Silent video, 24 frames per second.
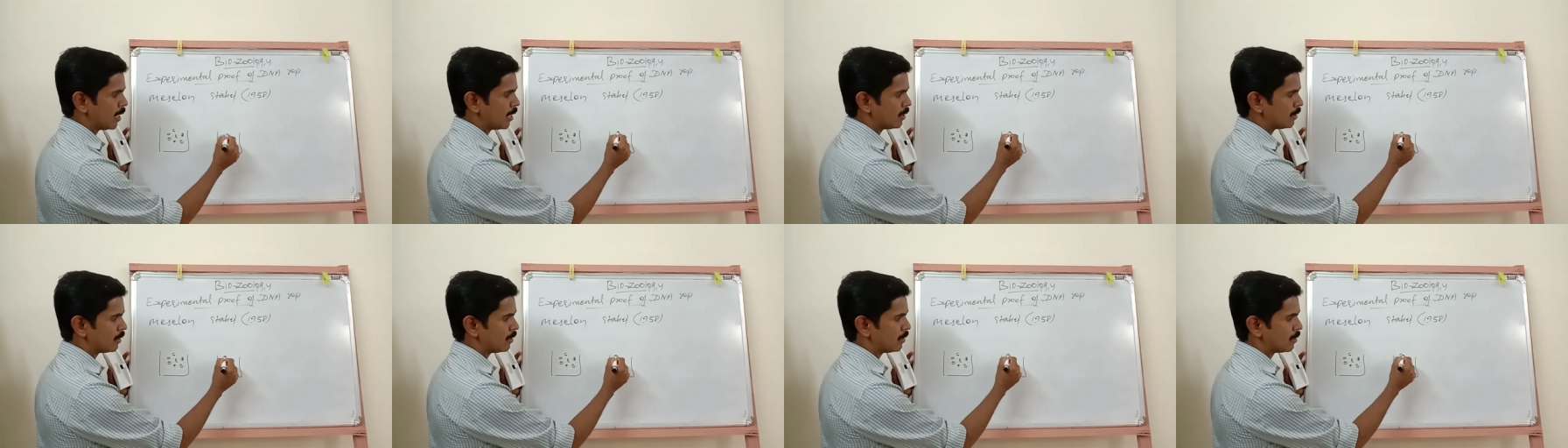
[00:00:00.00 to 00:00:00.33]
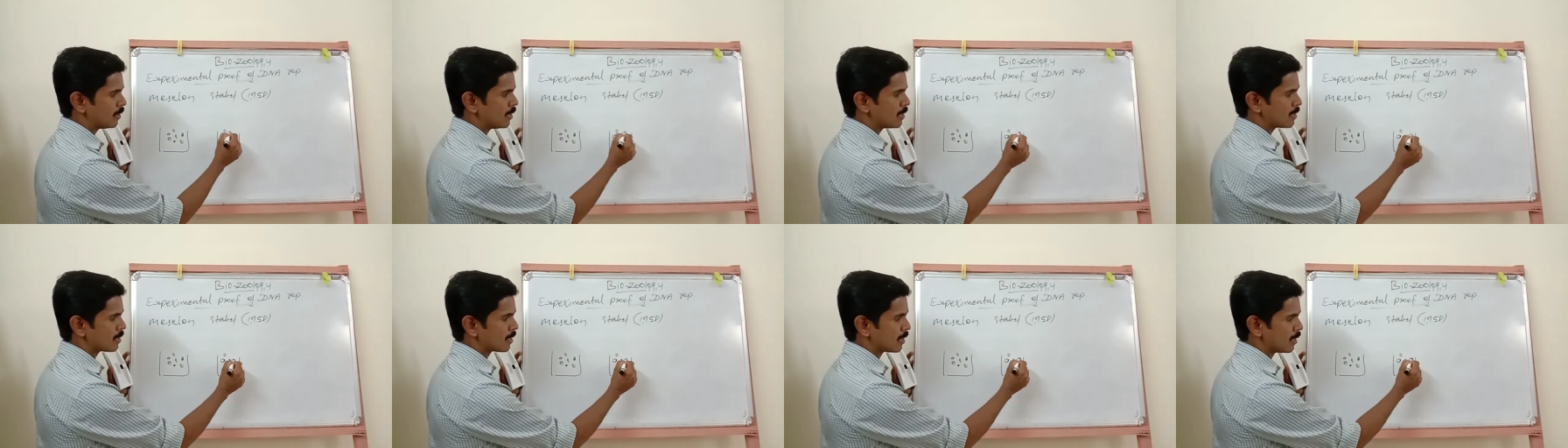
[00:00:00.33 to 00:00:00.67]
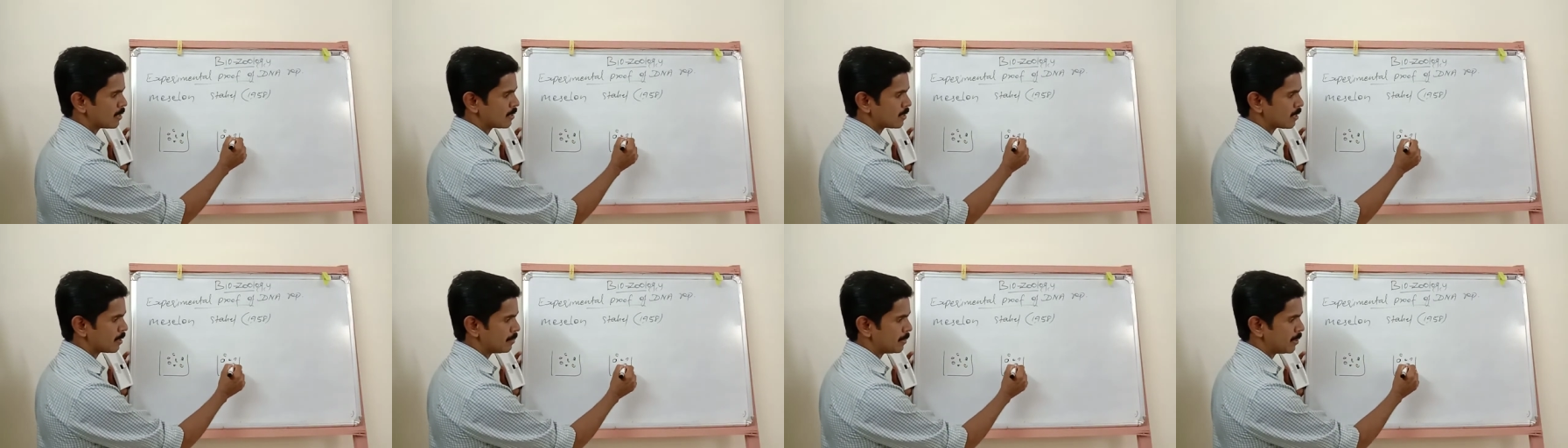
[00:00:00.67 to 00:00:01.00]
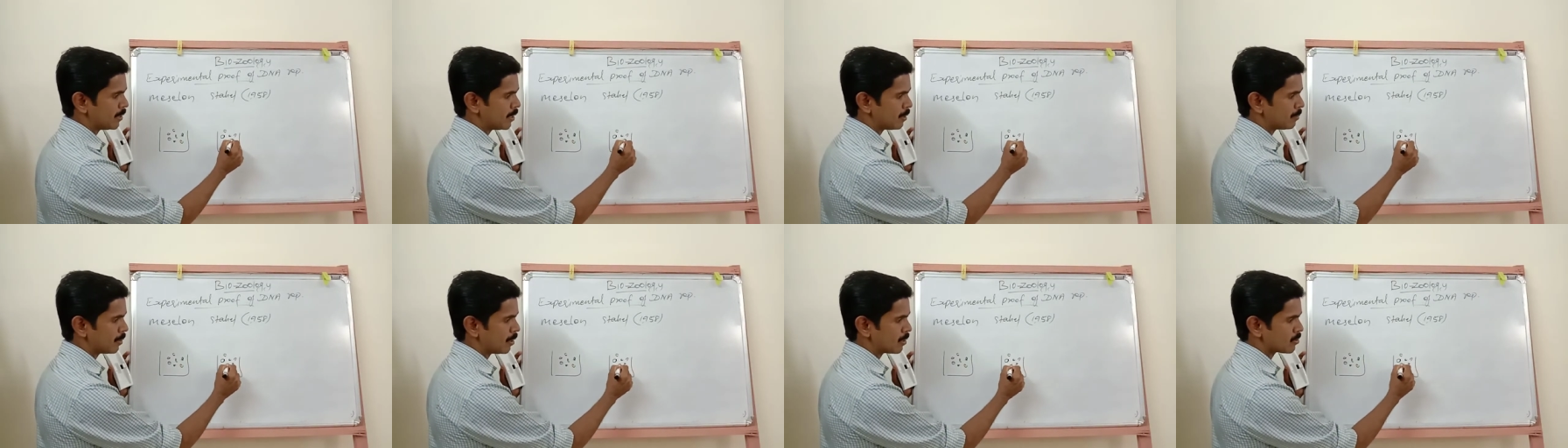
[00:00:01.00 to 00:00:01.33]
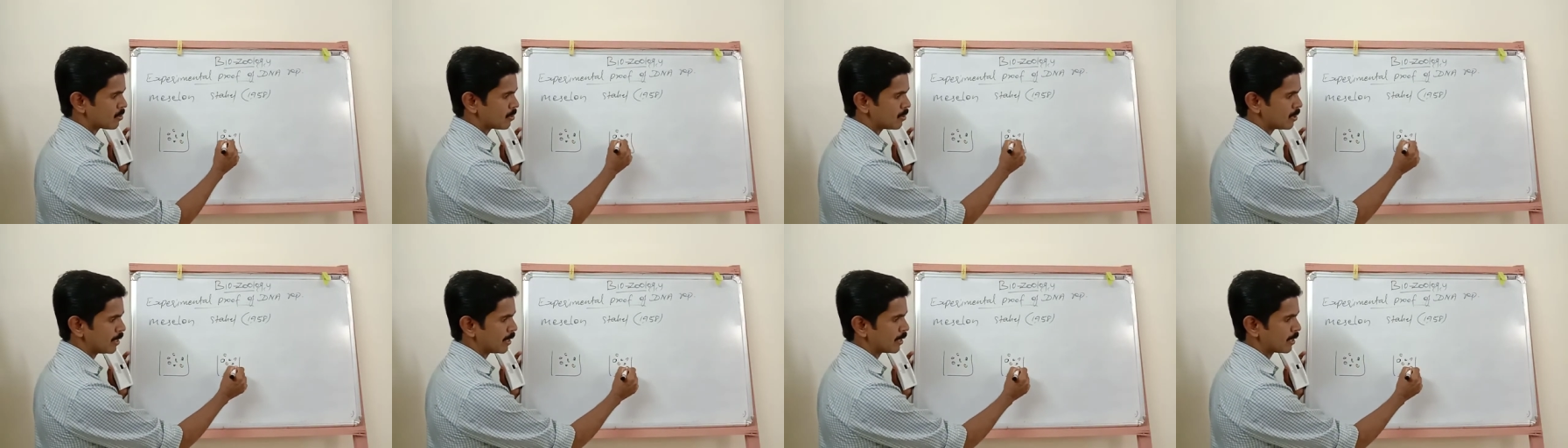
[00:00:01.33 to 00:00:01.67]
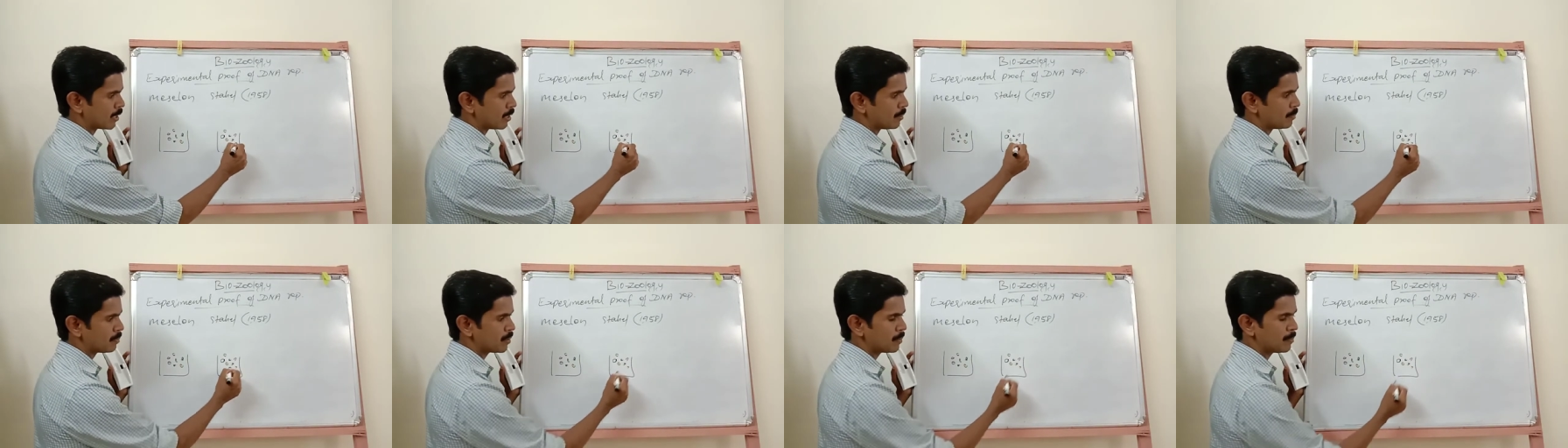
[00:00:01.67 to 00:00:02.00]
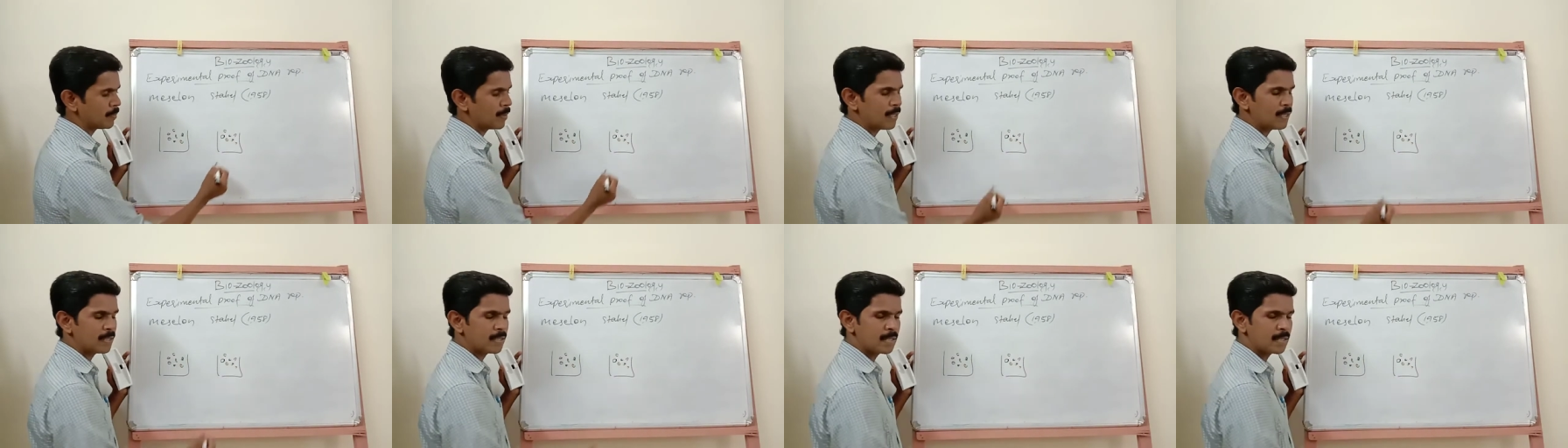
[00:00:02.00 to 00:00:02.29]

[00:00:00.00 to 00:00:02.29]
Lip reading: and in this culture medium also they kept many